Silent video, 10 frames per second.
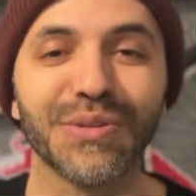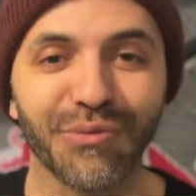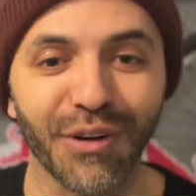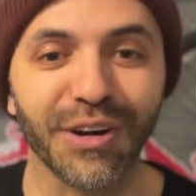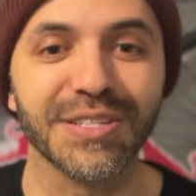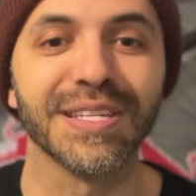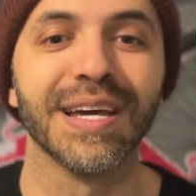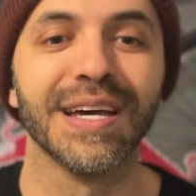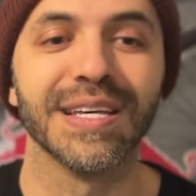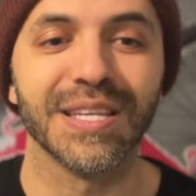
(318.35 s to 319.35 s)
first
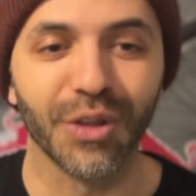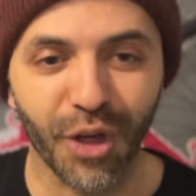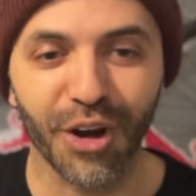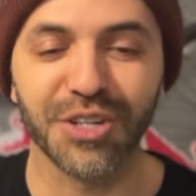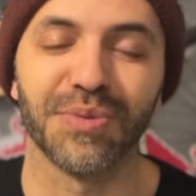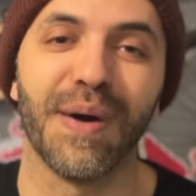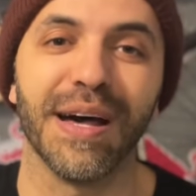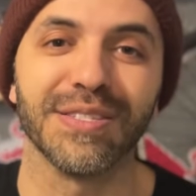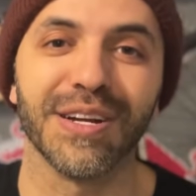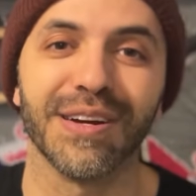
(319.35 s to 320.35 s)
large
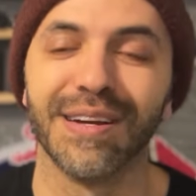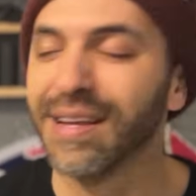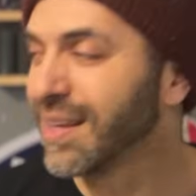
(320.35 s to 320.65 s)
sponsor.